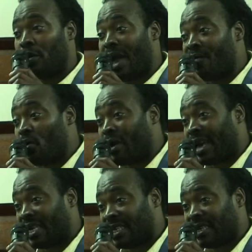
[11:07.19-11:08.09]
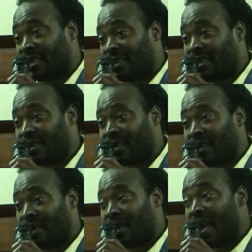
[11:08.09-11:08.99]
we have a location.
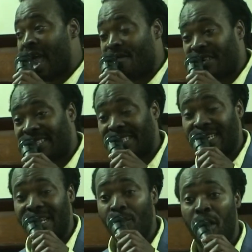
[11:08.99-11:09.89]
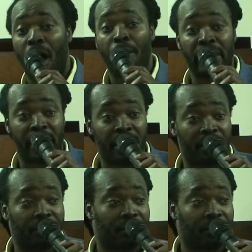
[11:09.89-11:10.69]
Every Sunday we come here.